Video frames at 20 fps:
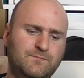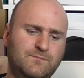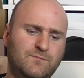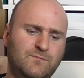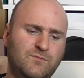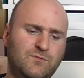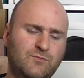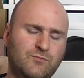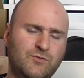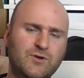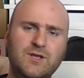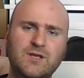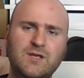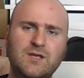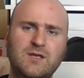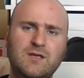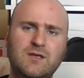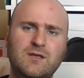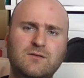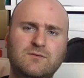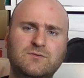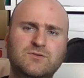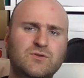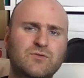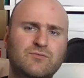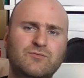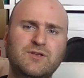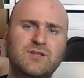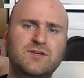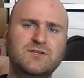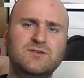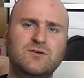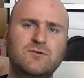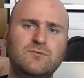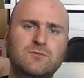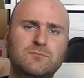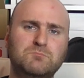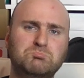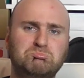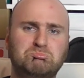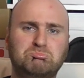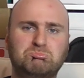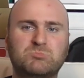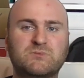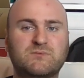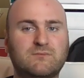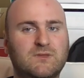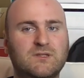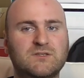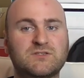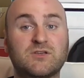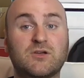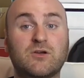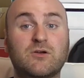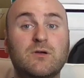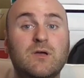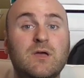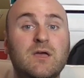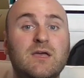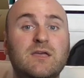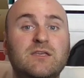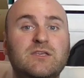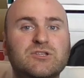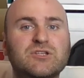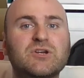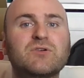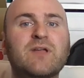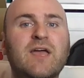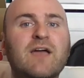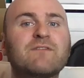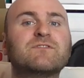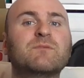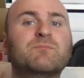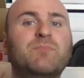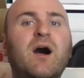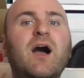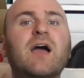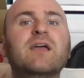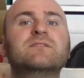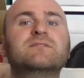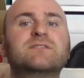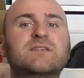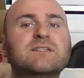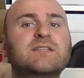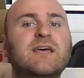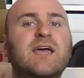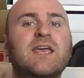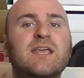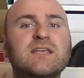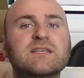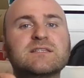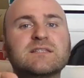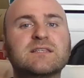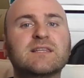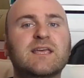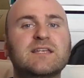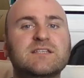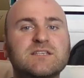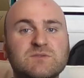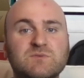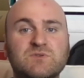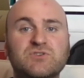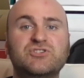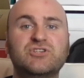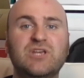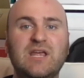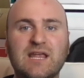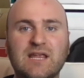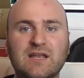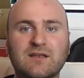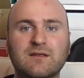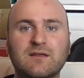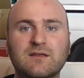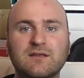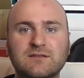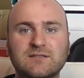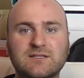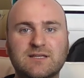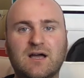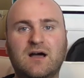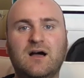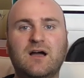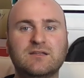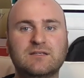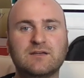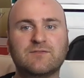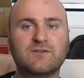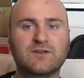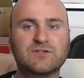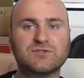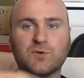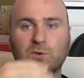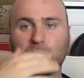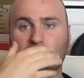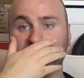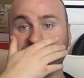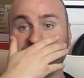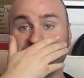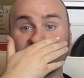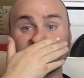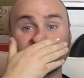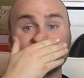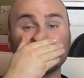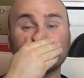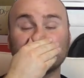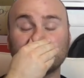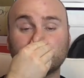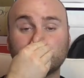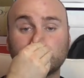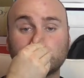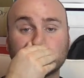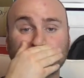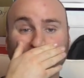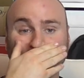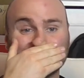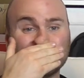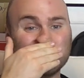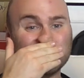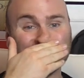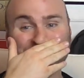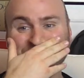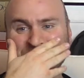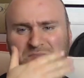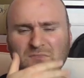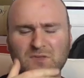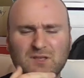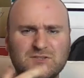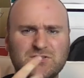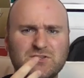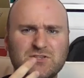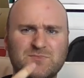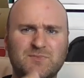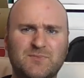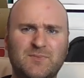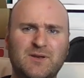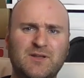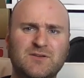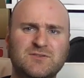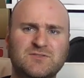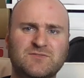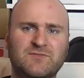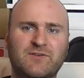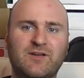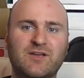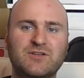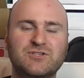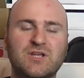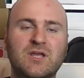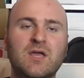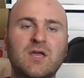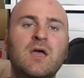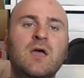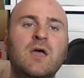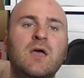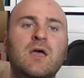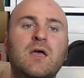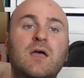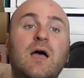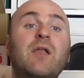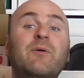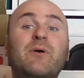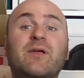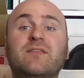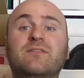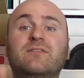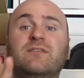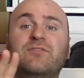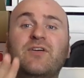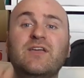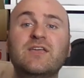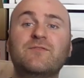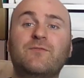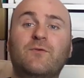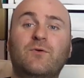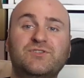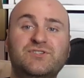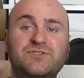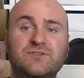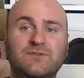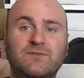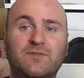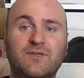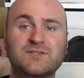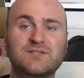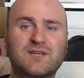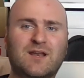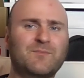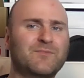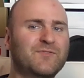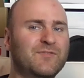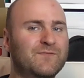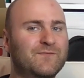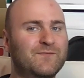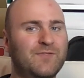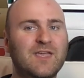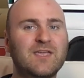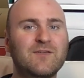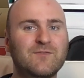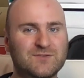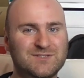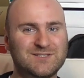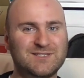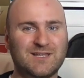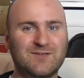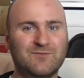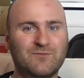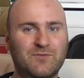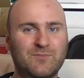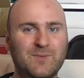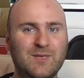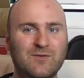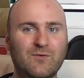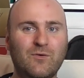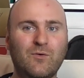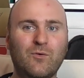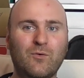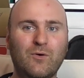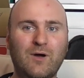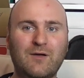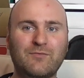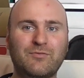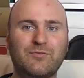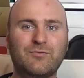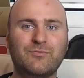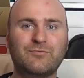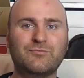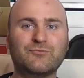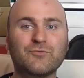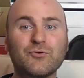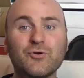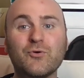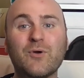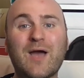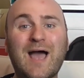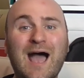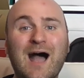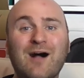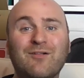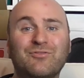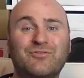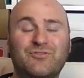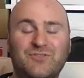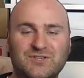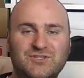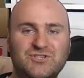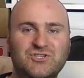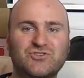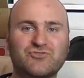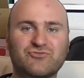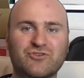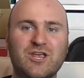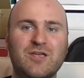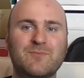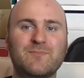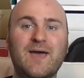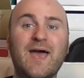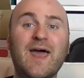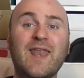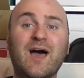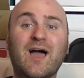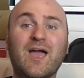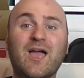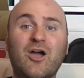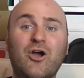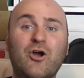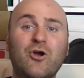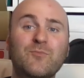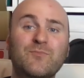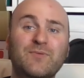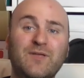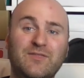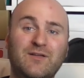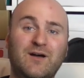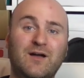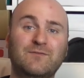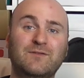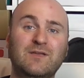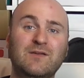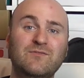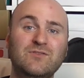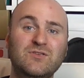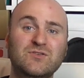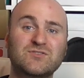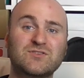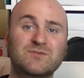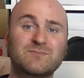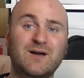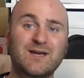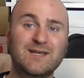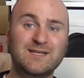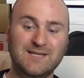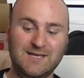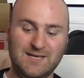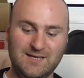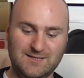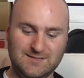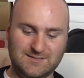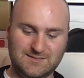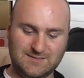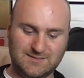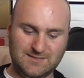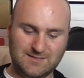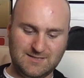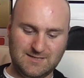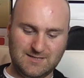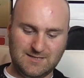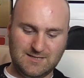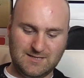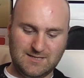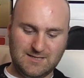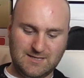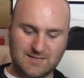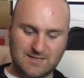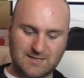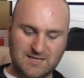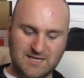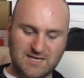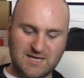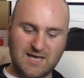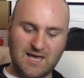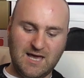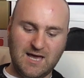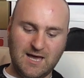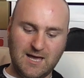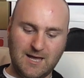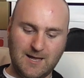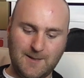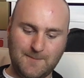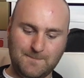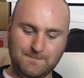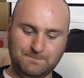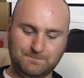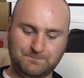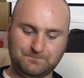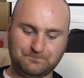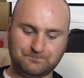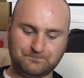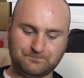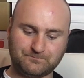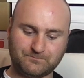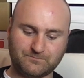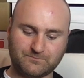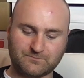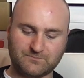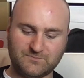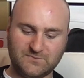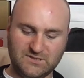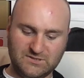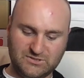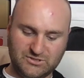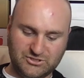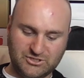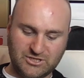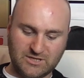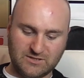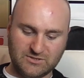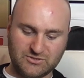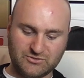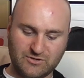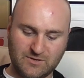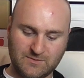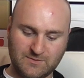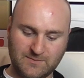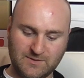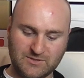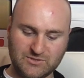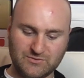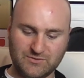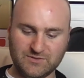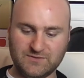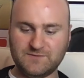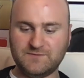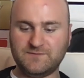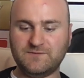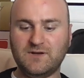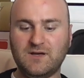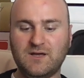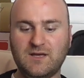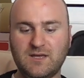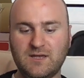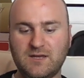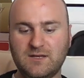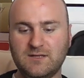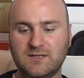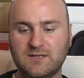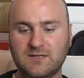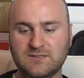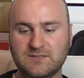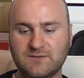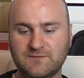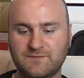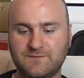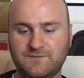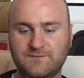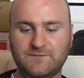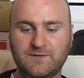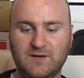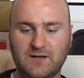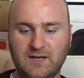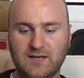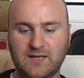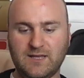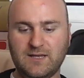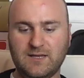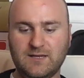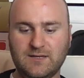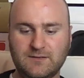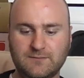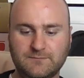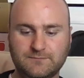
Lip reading: two, three years old? So you don't have to buy today's latest machine to get high definition quality. Excuse me, my nose is very itchy. Anyway, thank you for watching this, and thank you for sticking with me all throughout this stream, and I hope that I've given you some ideas. Let's just check the stream to make sure it's fine. Is it fine?